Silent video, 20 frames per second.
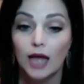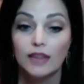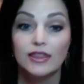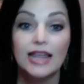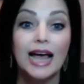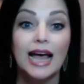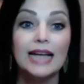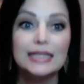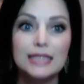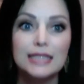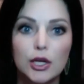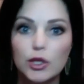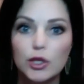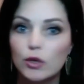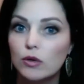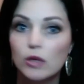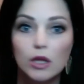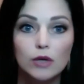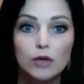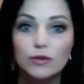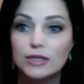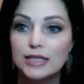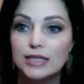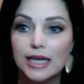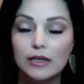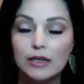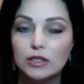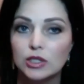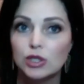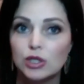That's how you close
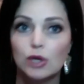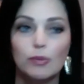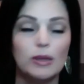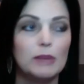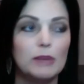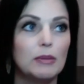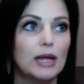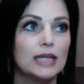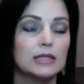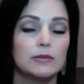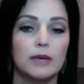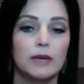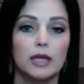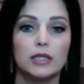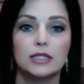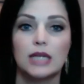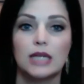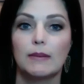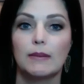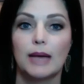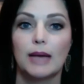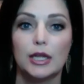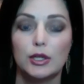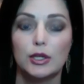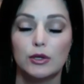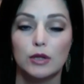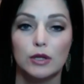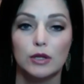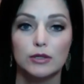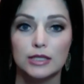sales. People ask me all the time, how do you
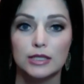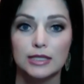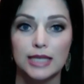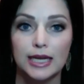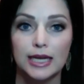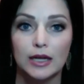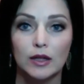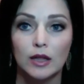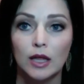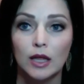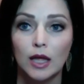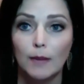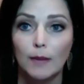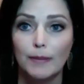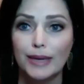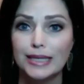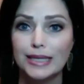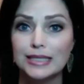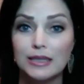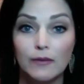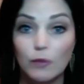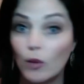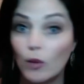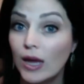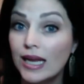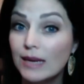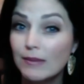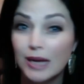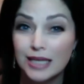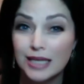close a sale? Because
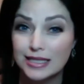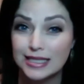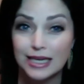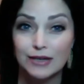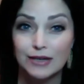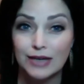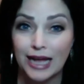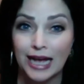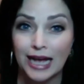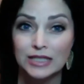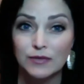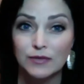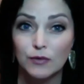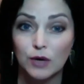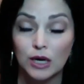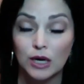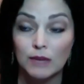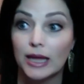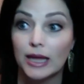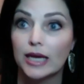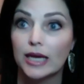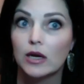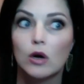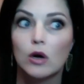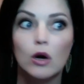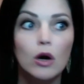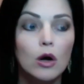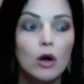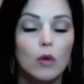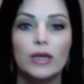one, I'm not scared to ask for it. I'm like,
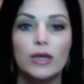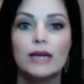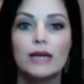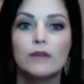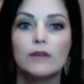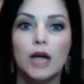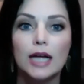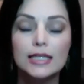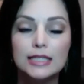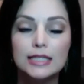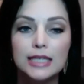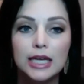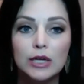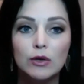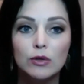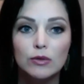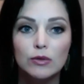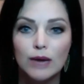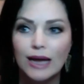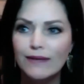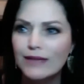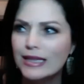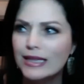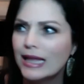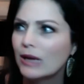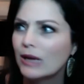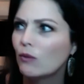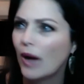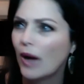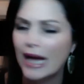girl, we have got to get you thriving.
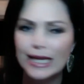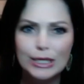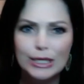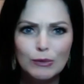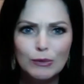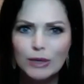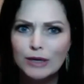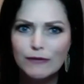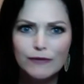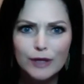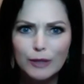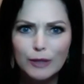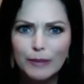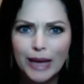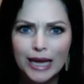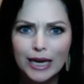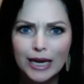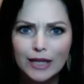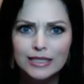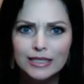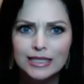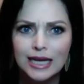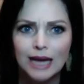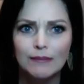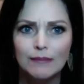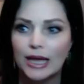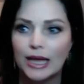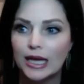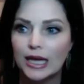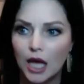Like, why do you want to feel bad all the time?
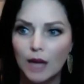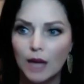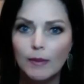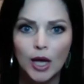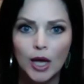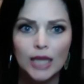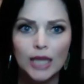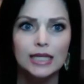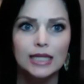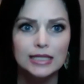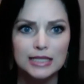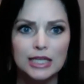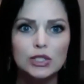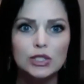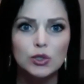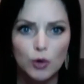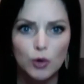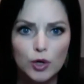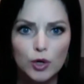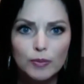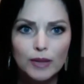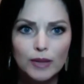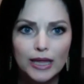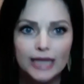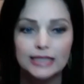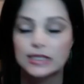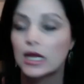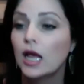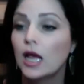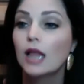Like, come on, let's get your order
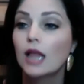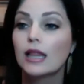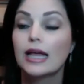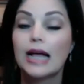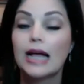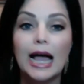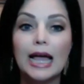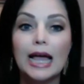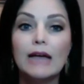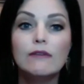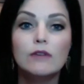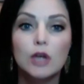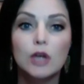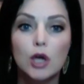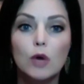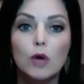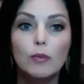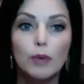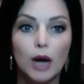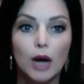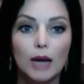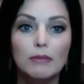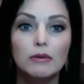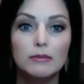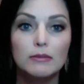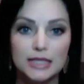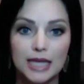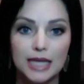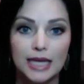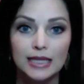placed. Like, I have no problem
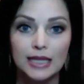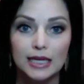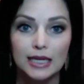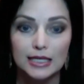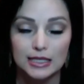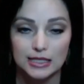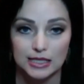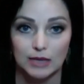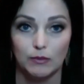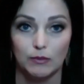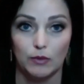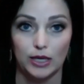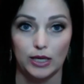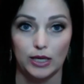saying that to someone,